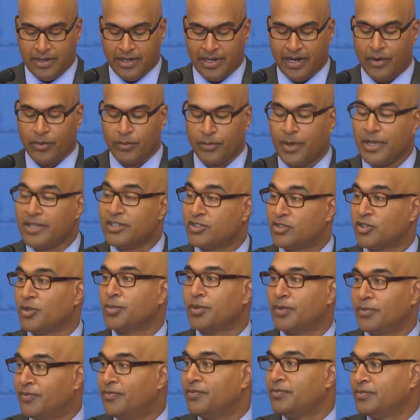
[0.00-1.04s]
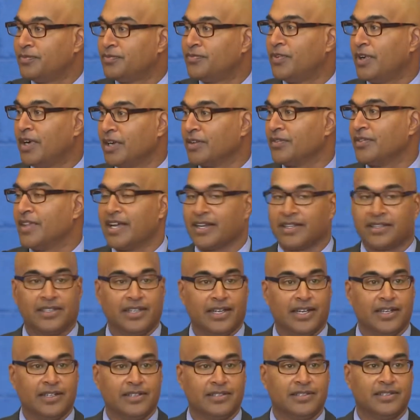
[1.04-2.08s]
And I remained super fond of that
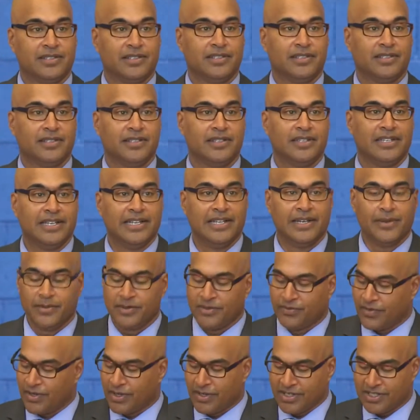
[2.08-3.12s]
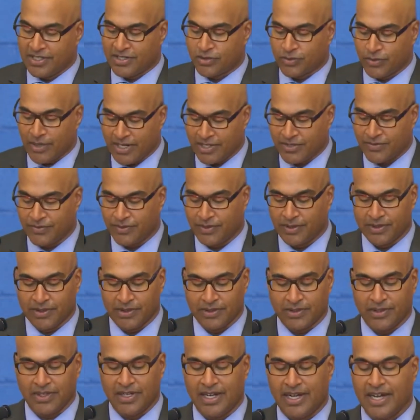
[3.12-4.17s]
client. It was a very
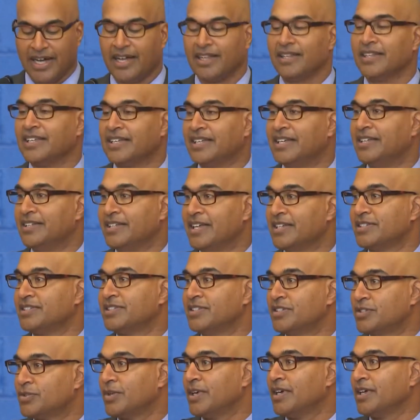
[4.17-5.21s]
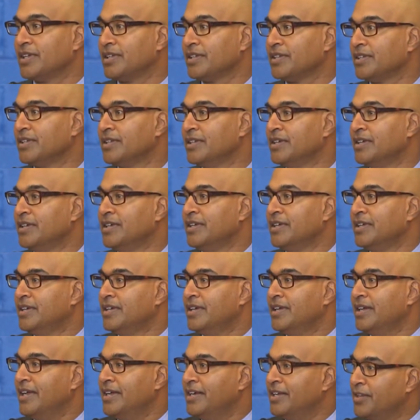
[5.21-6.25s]
stressful, hotly contested trial.
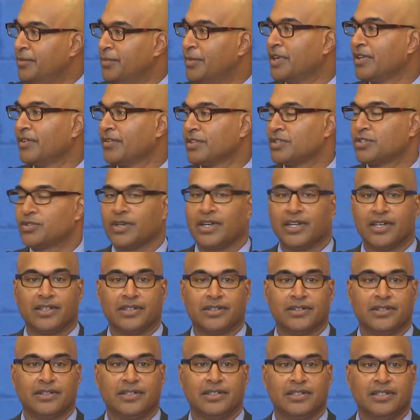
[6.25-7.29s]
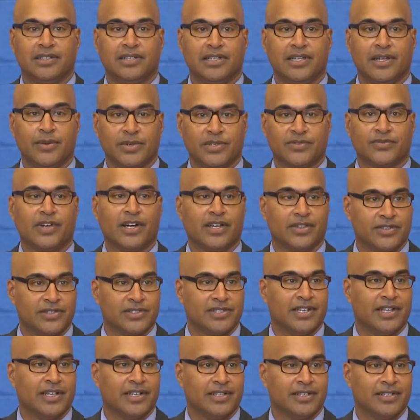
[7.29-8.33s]
And in the middle of the trial, it was
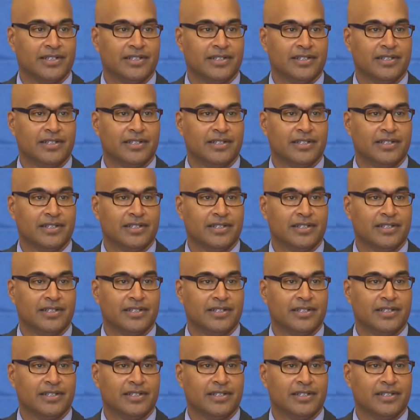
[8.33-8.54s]
Father's Day.